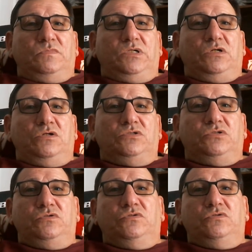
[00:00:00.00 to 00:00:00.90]
because
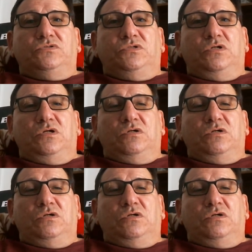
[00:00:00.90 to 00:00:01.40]
you used